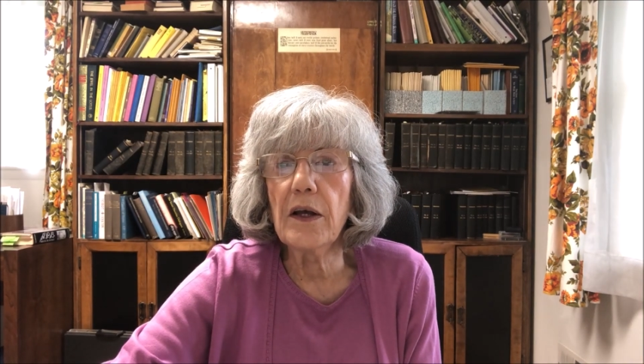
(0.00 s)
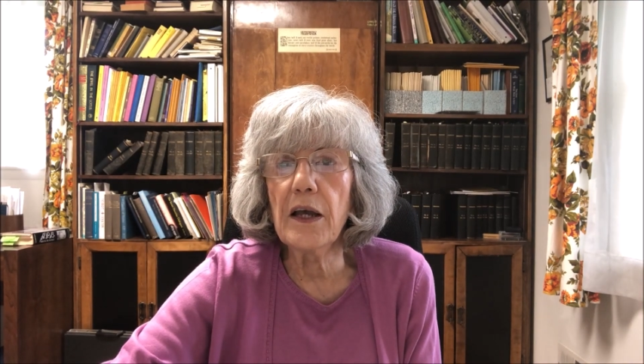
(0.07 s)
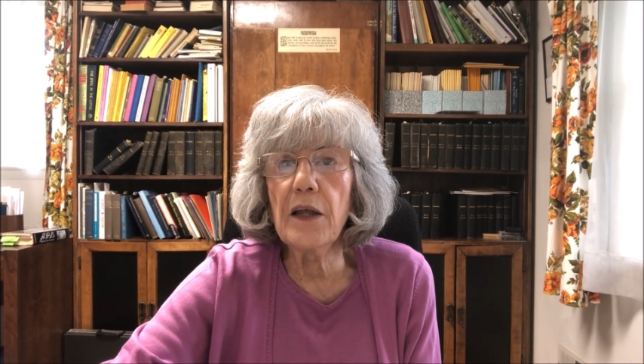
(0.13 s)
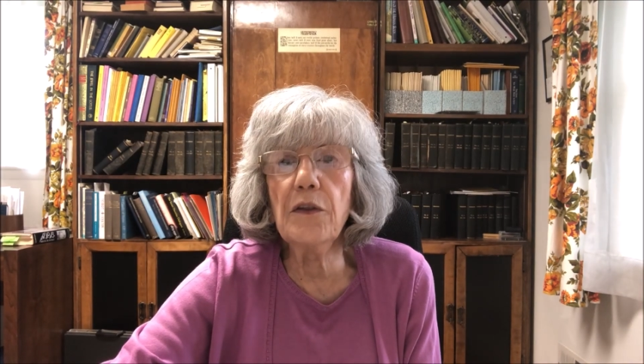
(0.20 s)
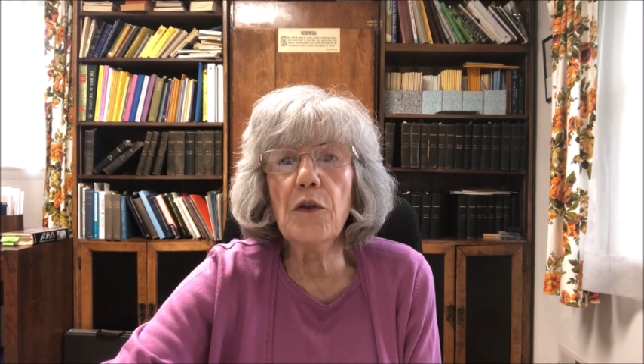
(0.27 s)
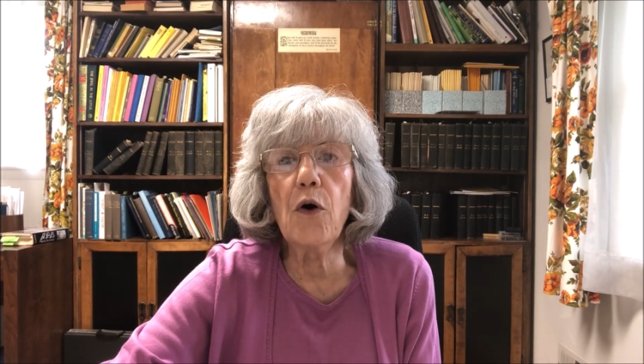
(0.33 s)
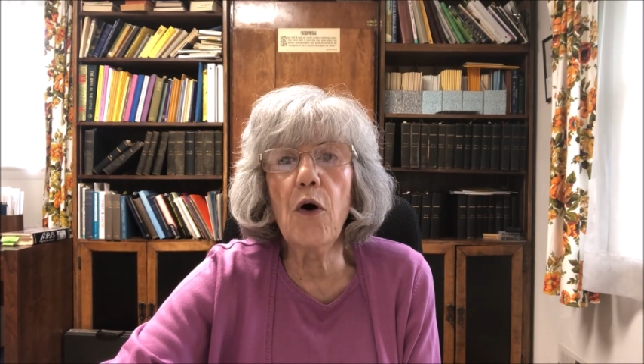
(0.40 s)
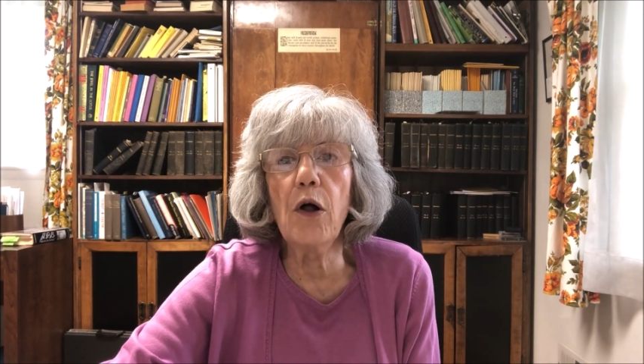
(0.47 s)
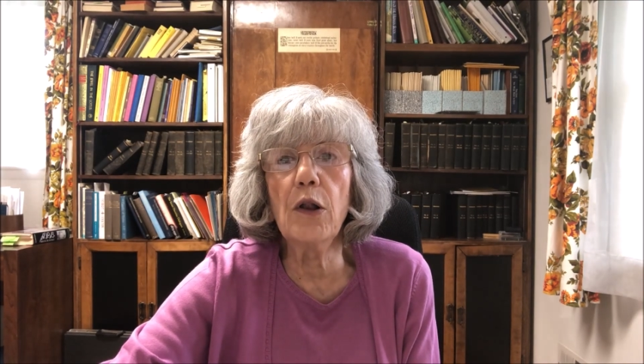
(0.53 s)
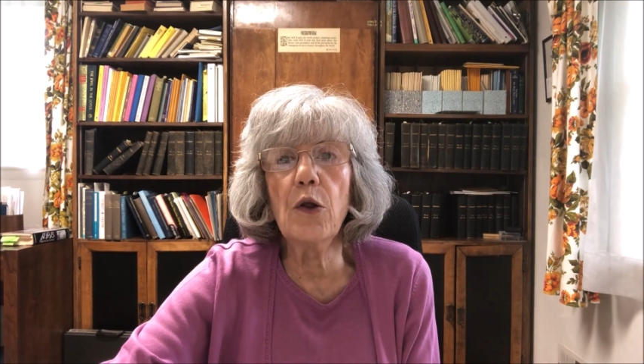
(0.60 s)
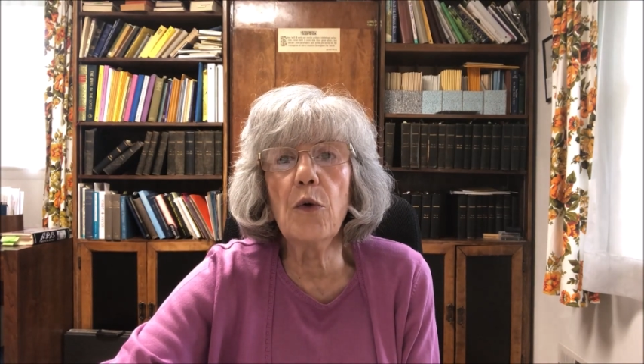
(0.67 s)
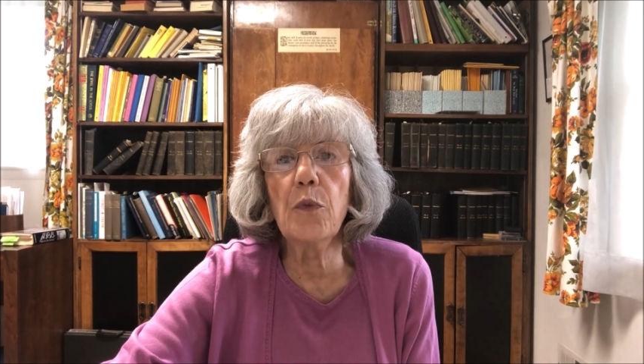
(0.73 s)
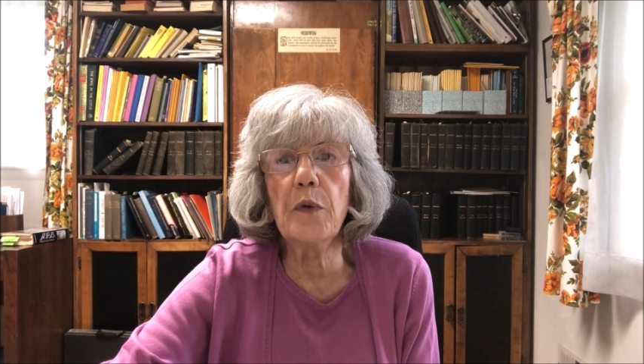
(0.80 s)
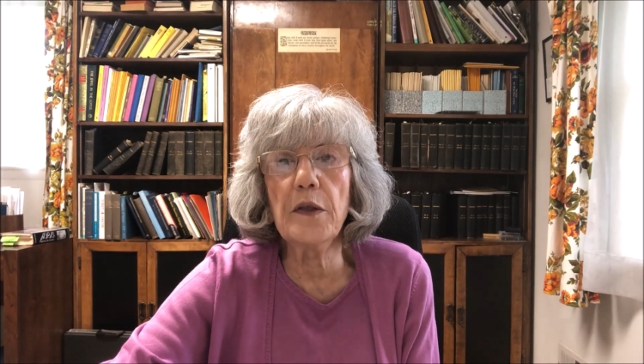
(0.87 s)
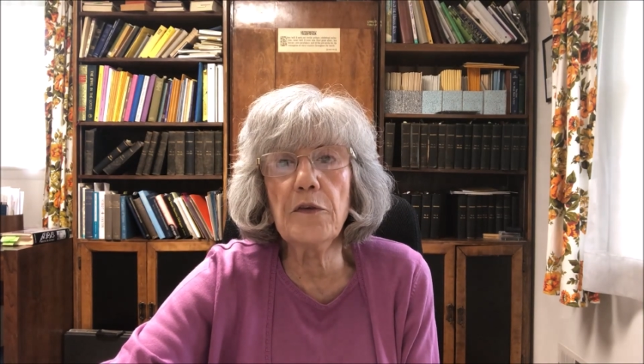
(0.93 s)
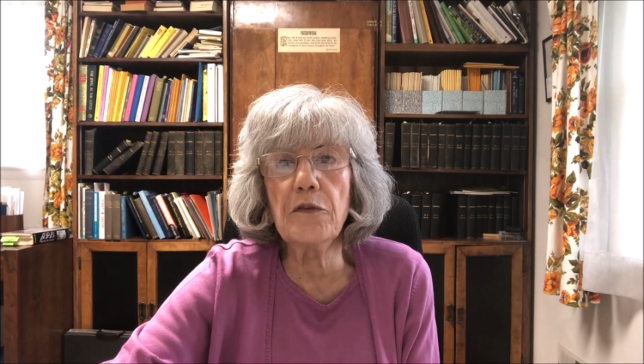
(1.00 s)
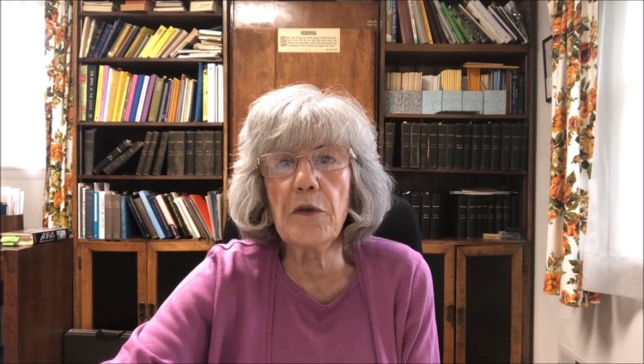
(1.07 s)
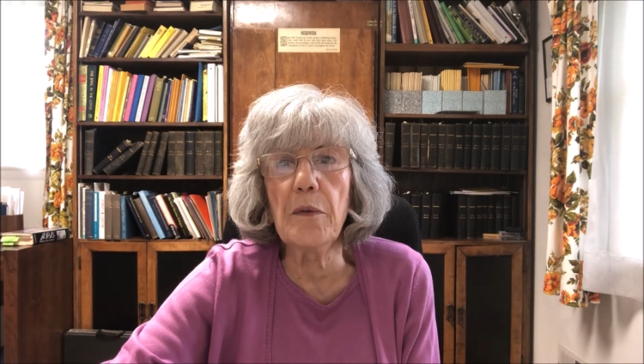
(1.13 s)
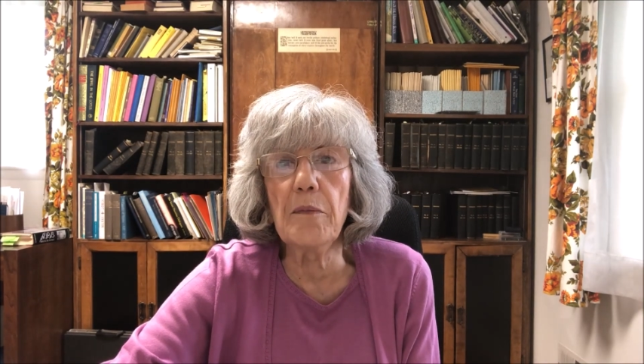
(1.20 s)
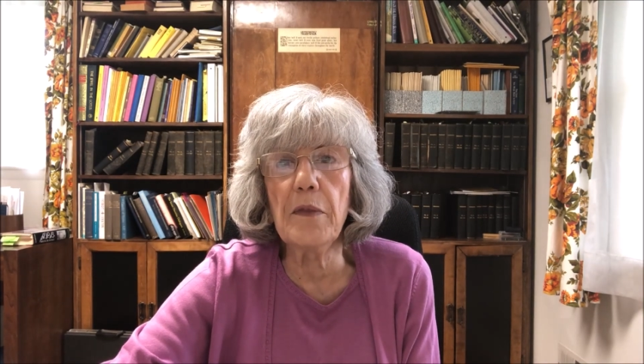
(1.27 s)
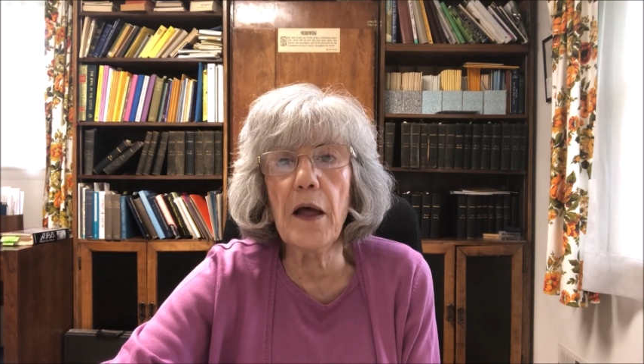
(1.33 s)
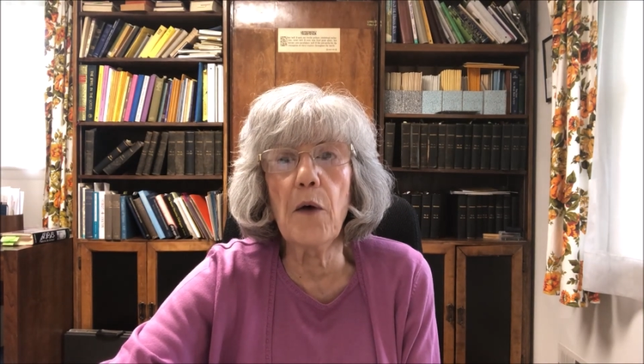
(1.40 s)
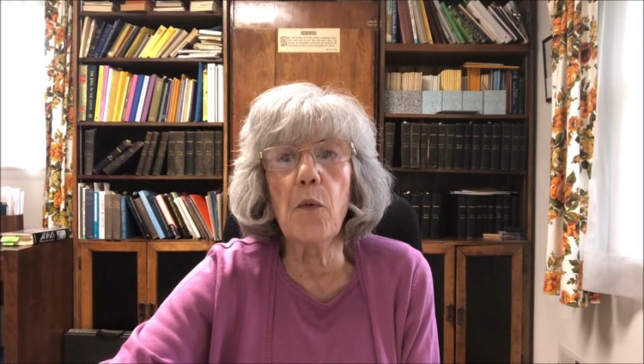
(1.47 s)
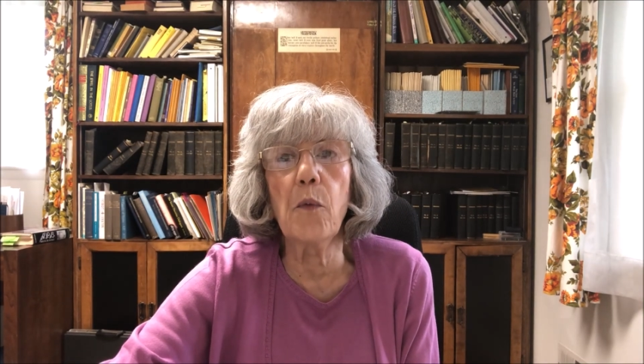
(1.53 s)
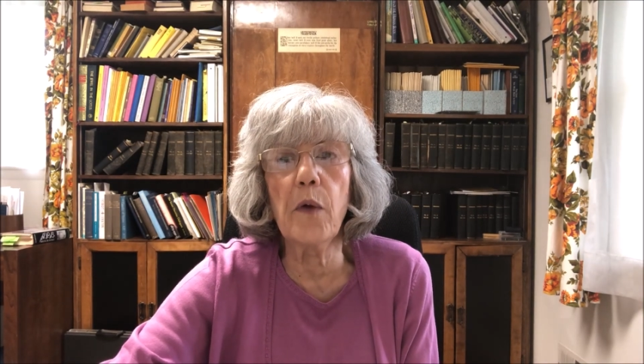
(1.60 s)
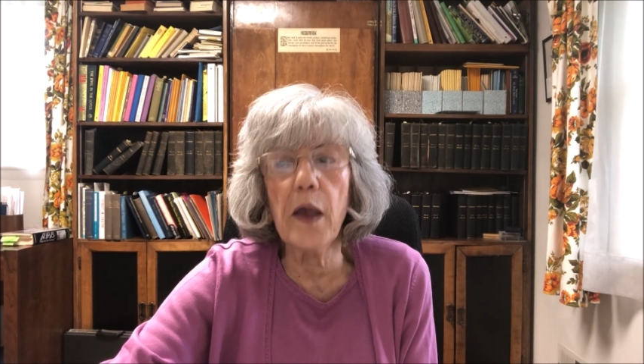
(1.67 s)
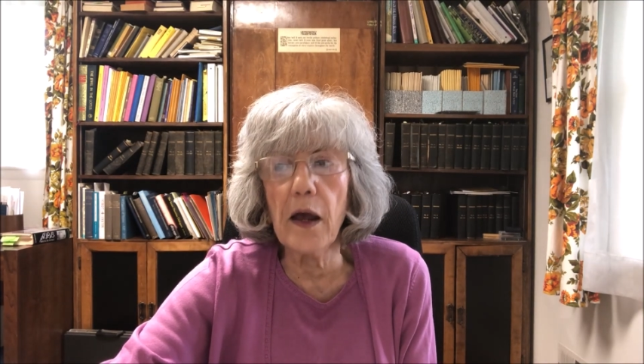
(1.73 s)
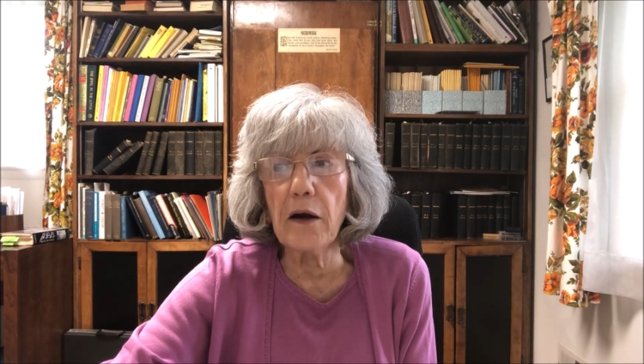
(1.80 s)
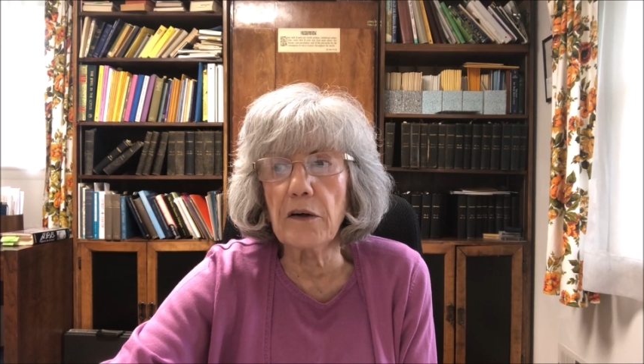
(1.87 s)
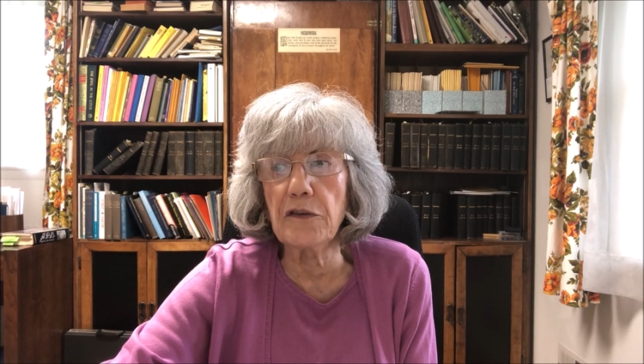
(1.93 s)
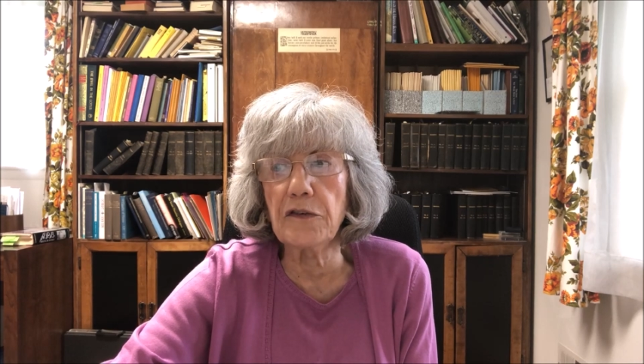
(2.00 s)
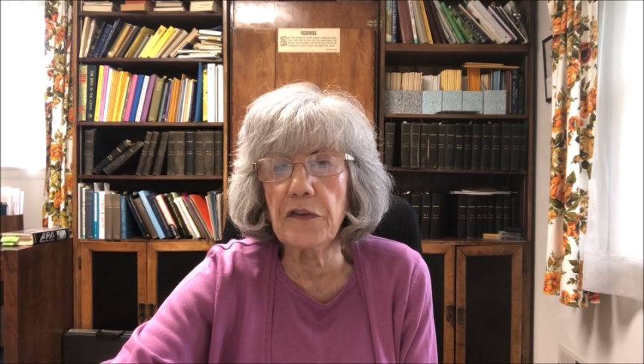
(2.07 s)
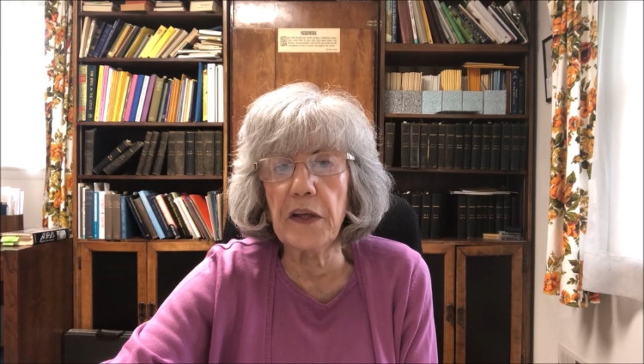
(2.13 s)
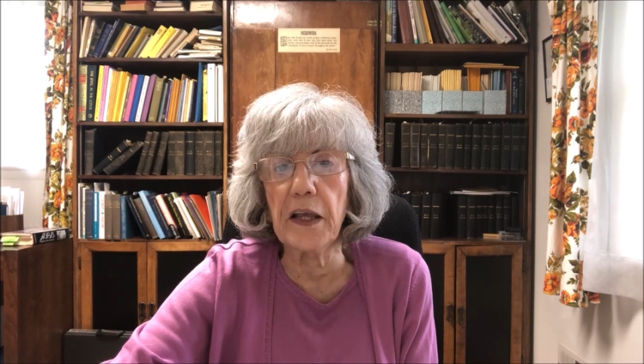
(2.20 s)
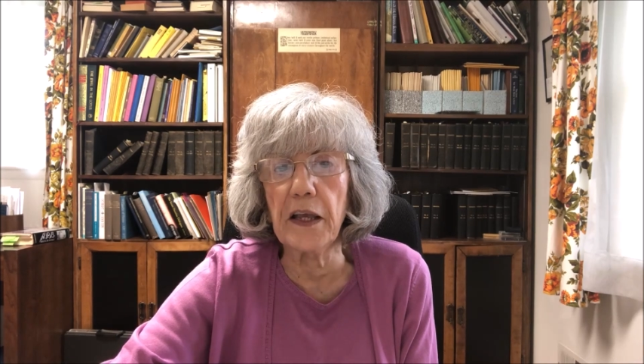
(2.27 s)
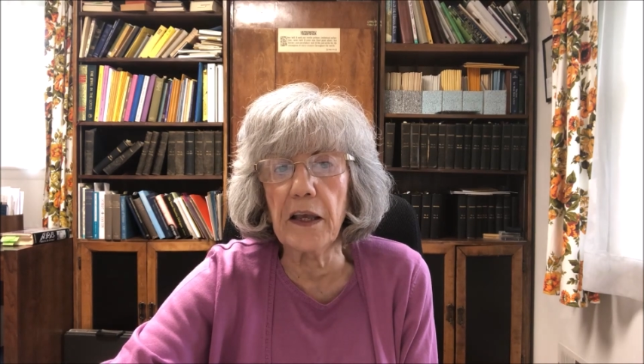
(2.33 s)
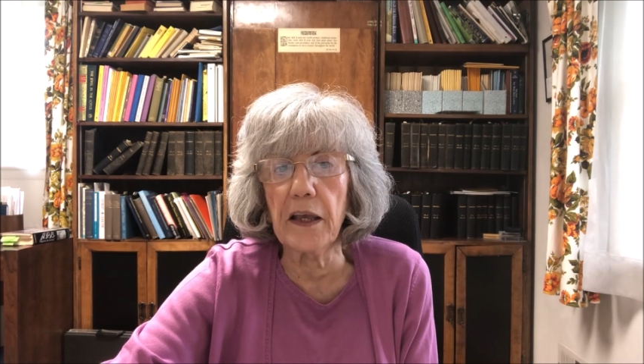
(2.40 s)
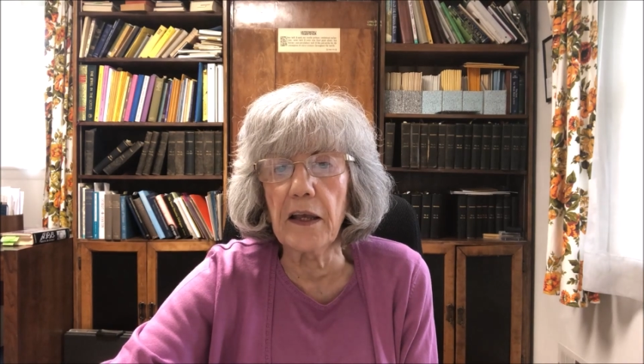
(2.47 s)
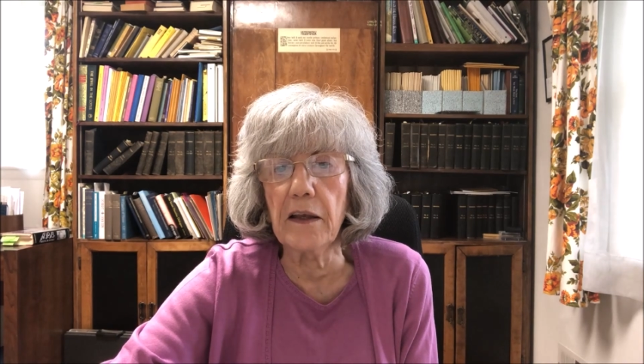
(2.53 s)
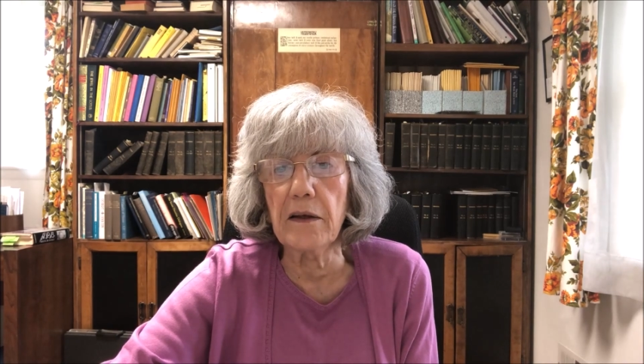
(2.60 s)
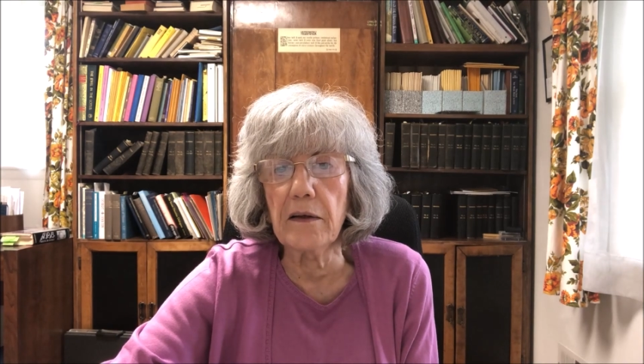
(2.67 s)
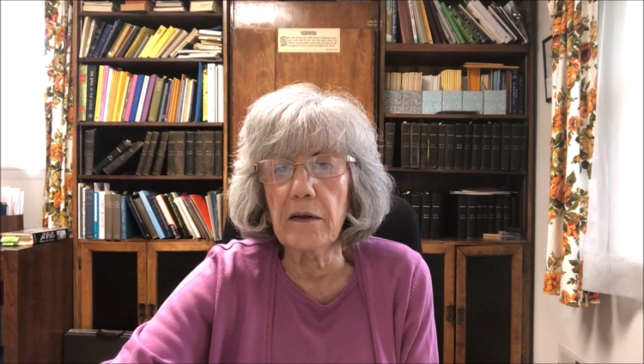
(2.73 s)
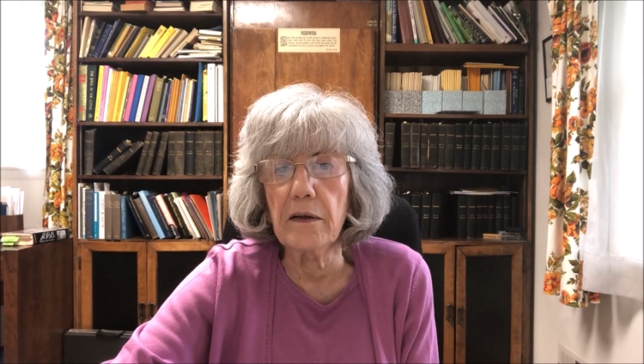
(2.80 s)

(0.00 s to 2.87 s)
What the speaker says: in the hall of wisdom that we are seeking?